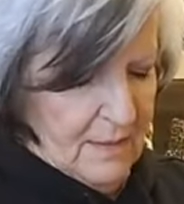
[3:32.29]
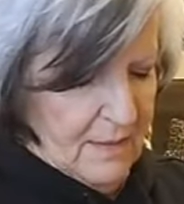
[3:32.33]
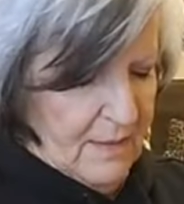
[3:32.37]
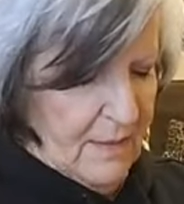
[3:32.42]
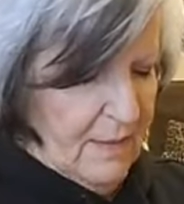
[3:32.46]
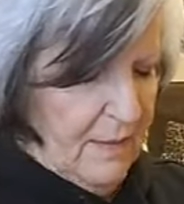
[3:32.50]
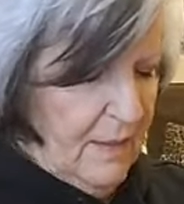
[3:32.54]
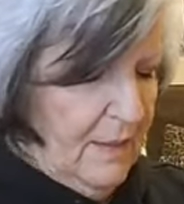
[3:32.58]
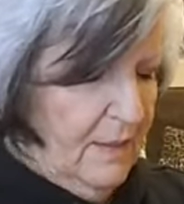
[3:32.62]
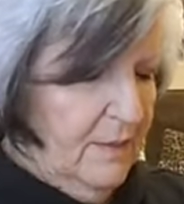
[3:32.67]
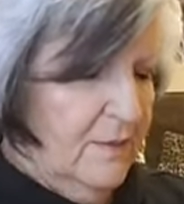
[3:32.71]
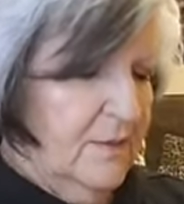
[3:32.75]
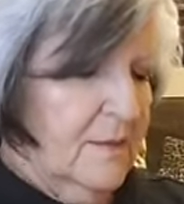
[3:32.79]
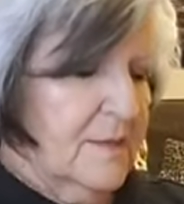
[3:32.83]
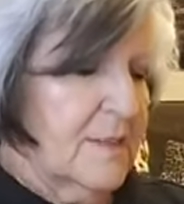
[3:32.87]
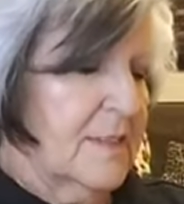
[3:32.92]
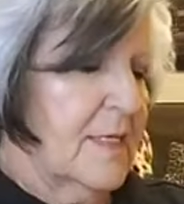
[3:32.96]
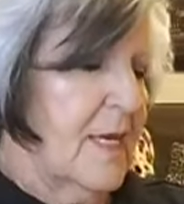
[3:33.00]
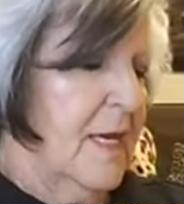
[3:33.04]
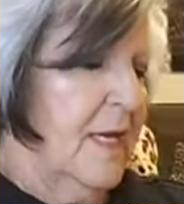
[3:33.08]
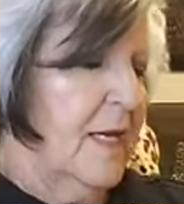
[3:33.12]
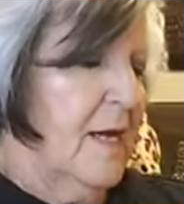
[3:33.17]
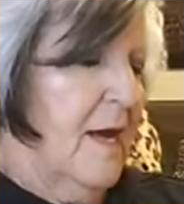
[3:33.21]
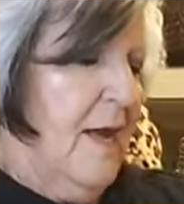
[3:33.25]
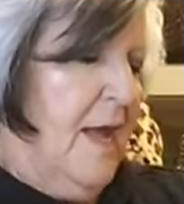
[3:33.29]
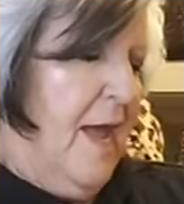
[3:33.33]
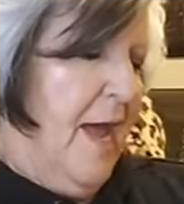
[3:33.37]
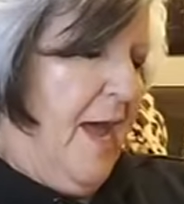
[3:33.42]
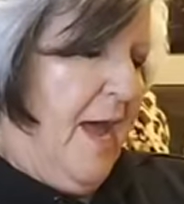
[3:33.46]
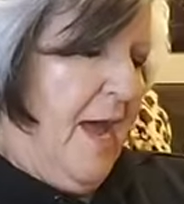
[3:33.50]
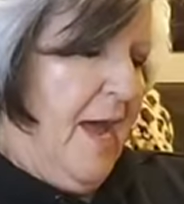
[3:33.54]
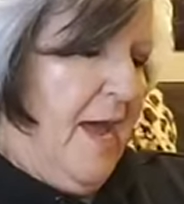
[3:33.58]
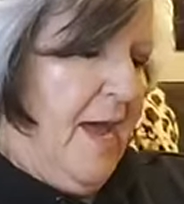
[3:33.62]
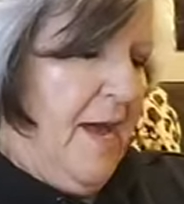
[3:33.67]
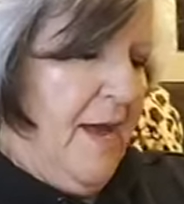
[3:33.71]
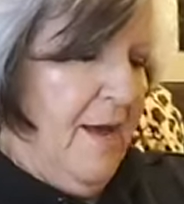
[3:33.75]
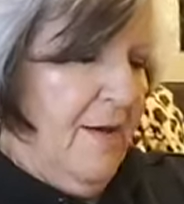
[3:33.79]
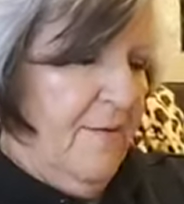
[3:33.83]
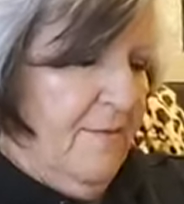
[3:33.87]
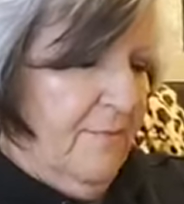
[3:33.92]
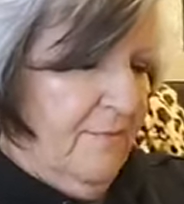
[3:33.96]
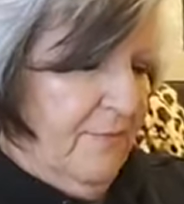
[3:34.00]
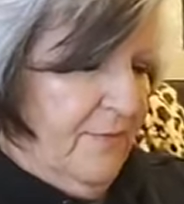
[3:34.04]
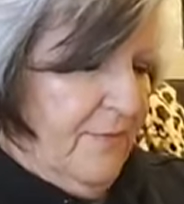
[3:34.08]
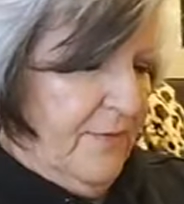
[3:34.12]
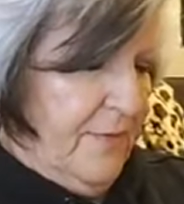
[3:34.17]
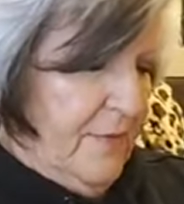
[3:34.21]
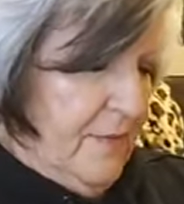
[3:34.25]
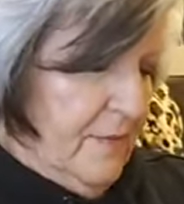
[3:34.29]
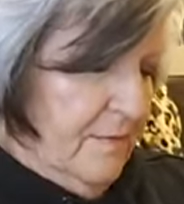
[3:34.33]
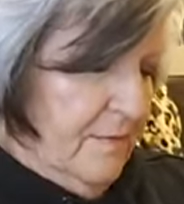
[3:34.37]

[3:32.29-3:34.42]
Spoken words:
It looks like I have